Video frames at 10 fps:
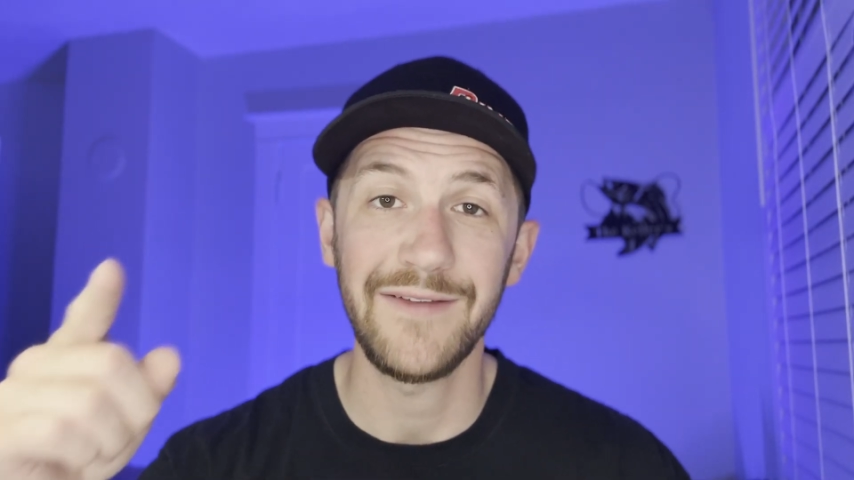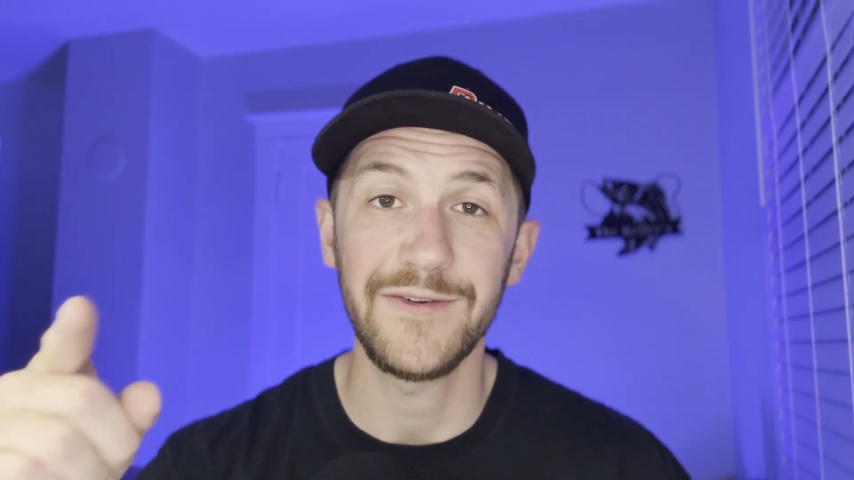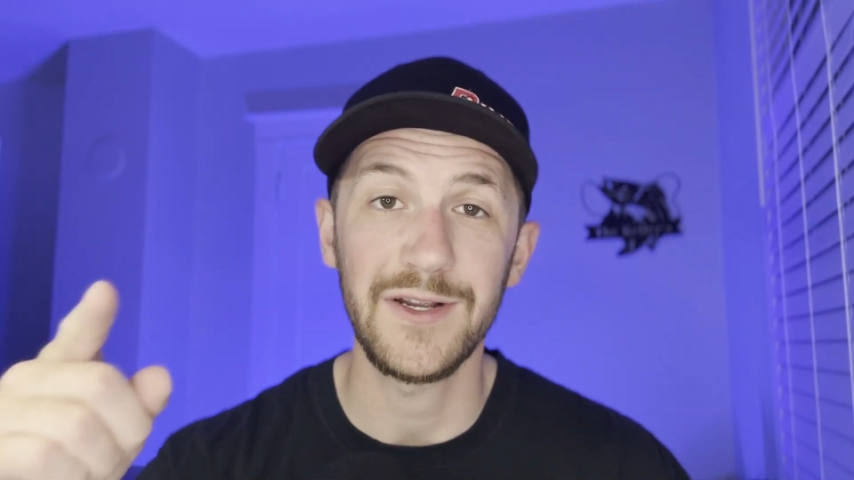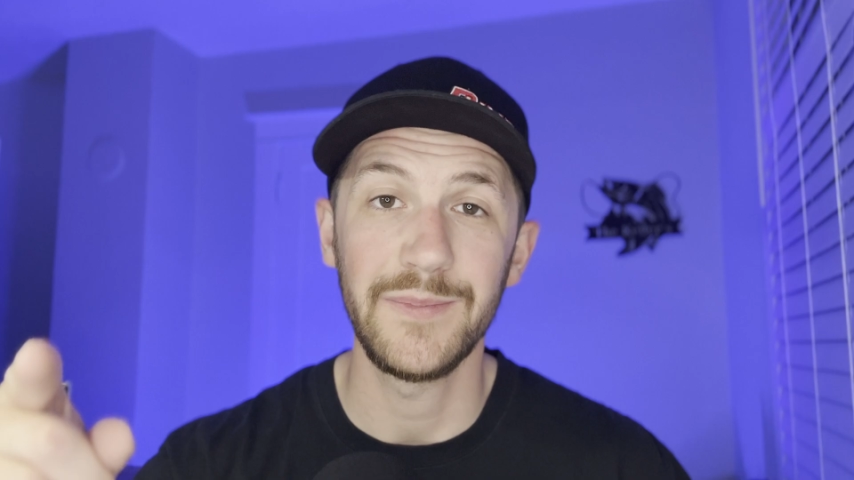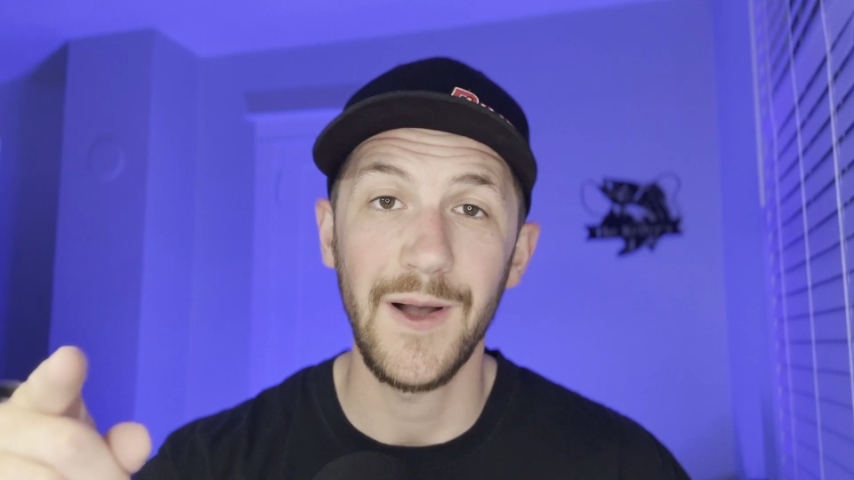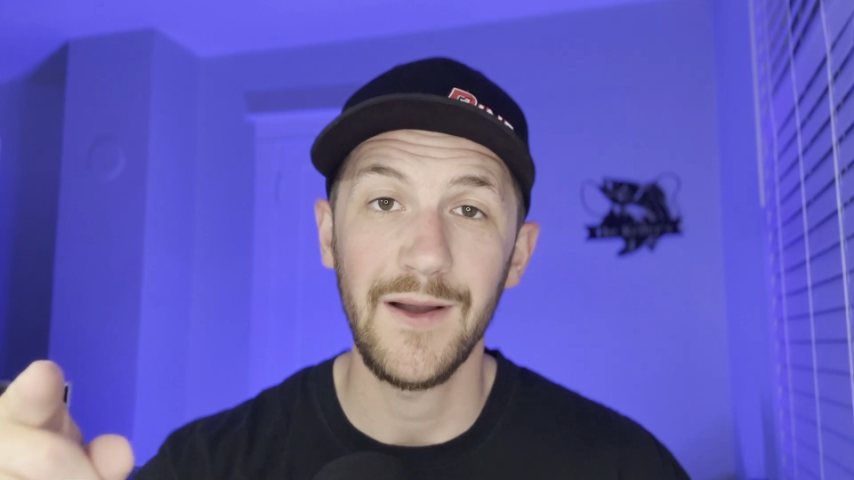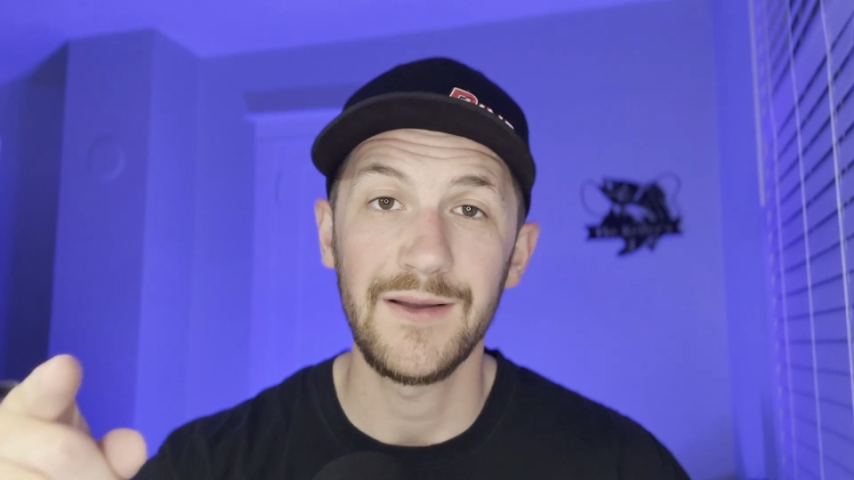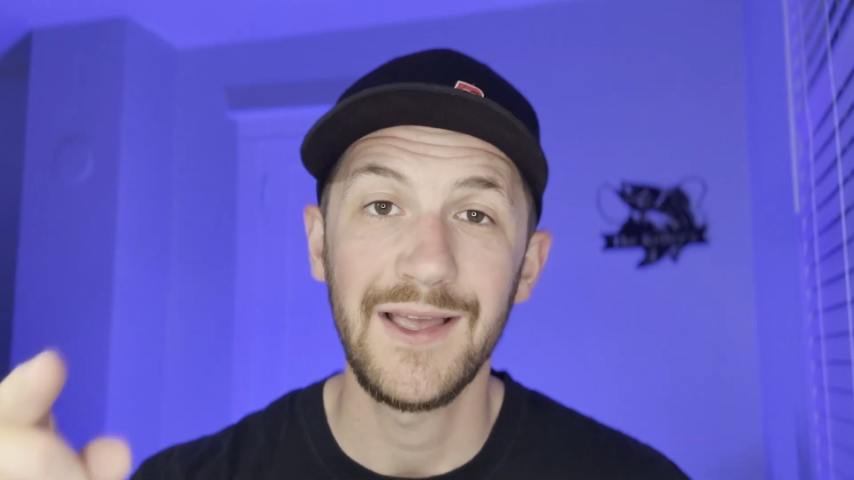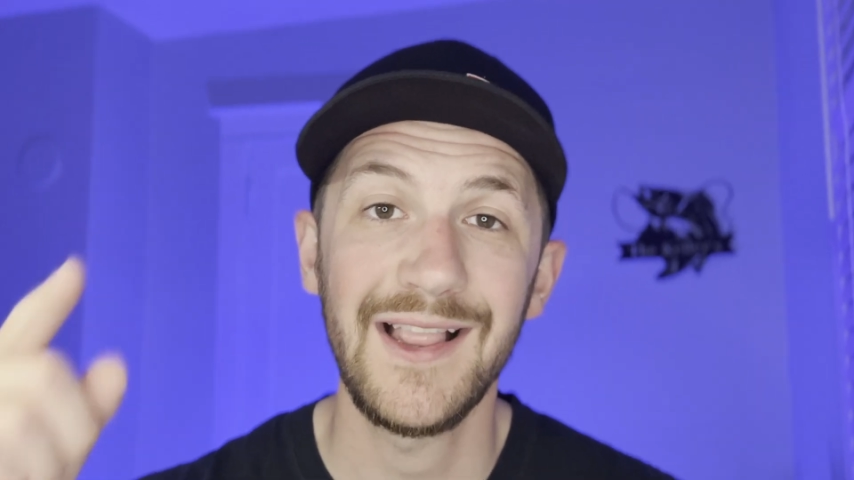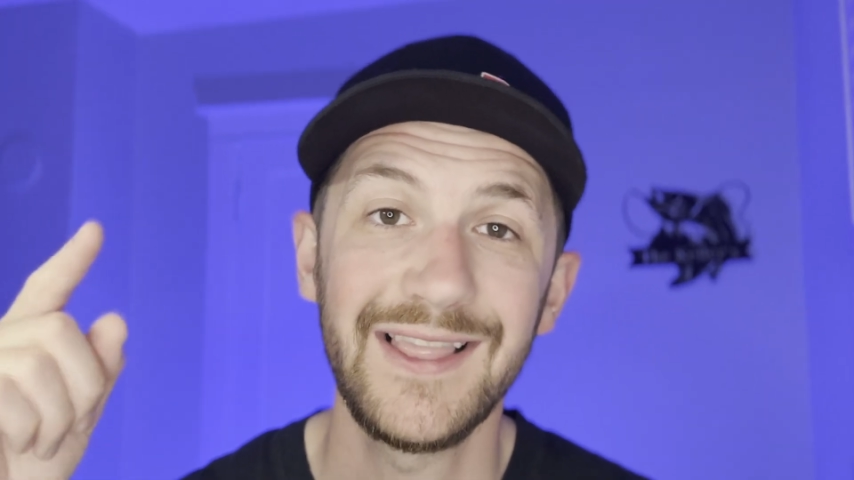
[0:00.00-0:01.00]
for your buck.
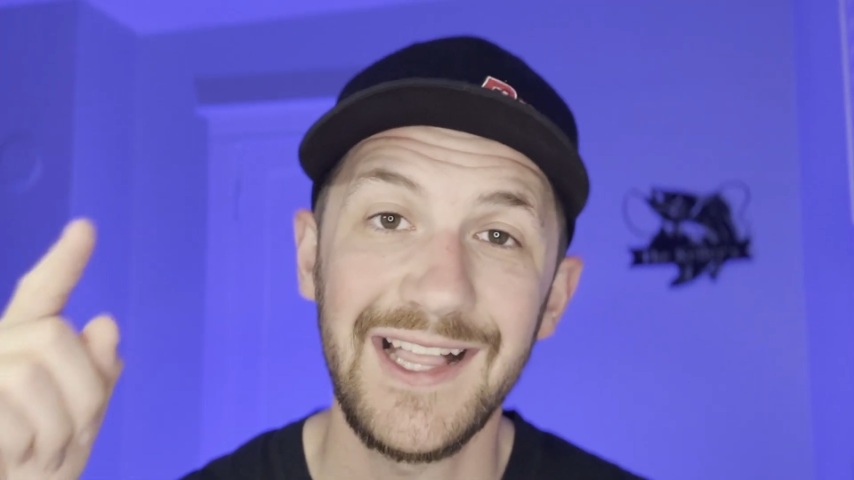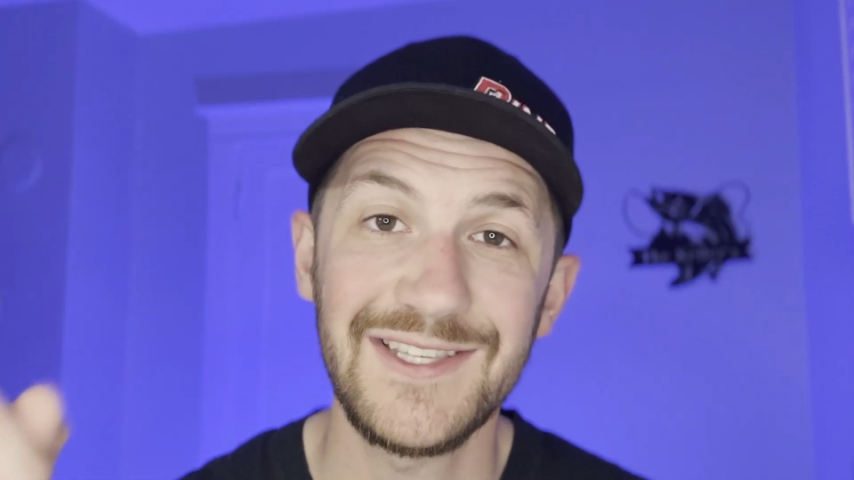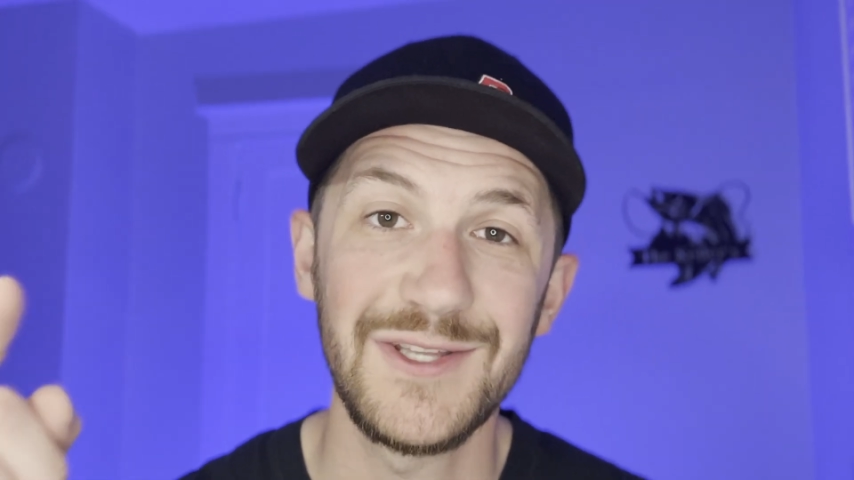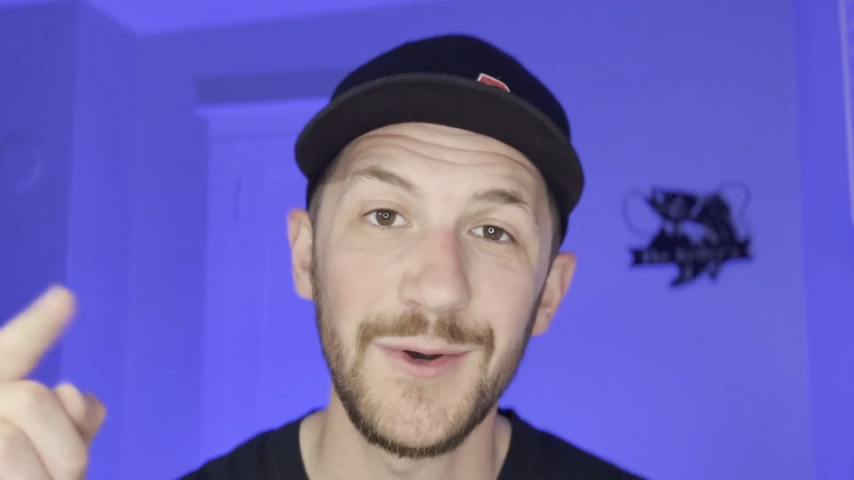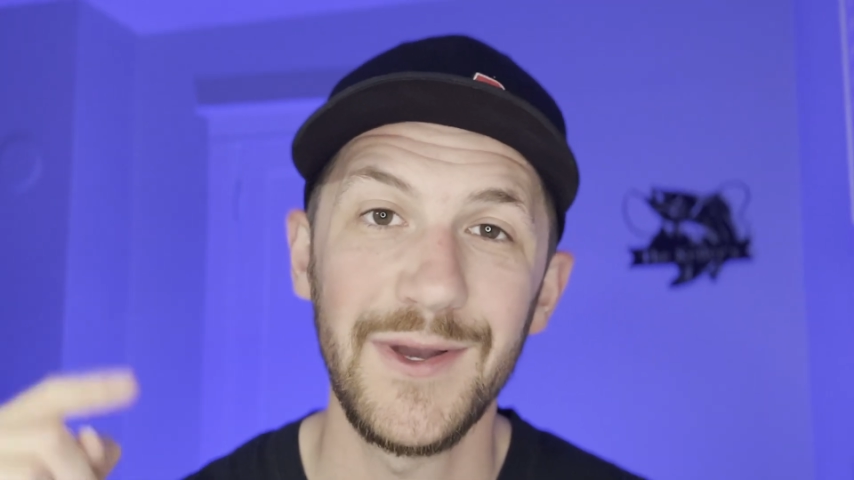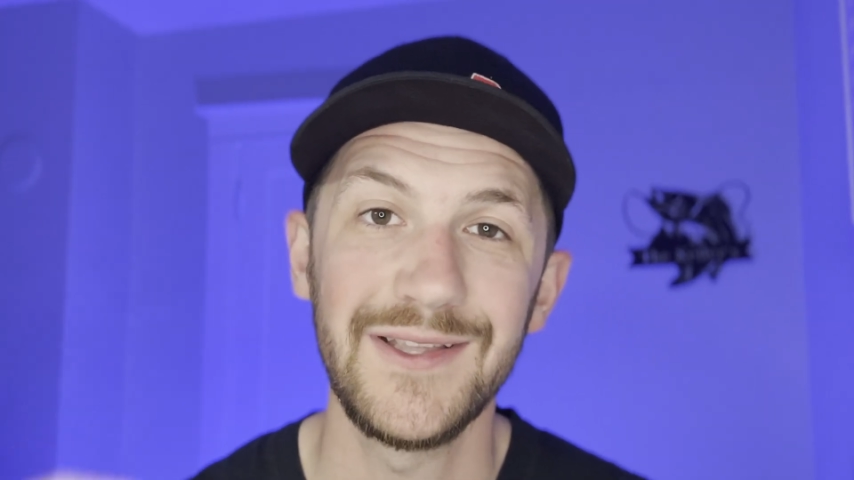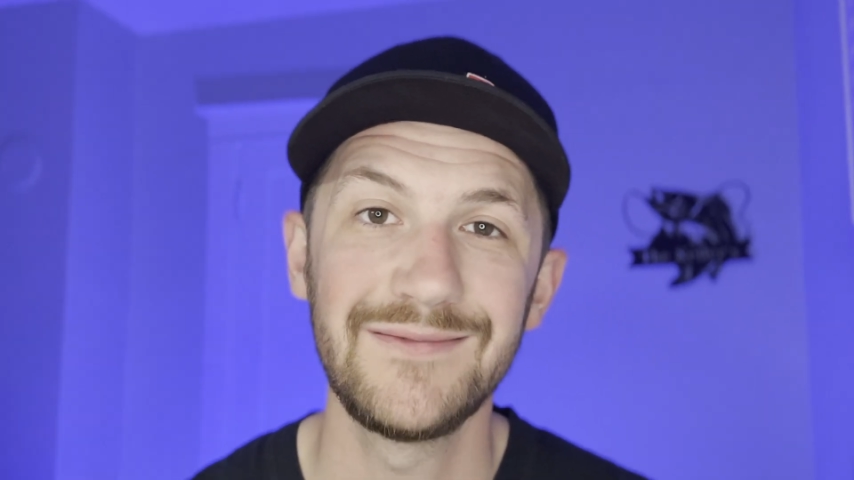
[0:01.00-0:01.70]
Let's do it.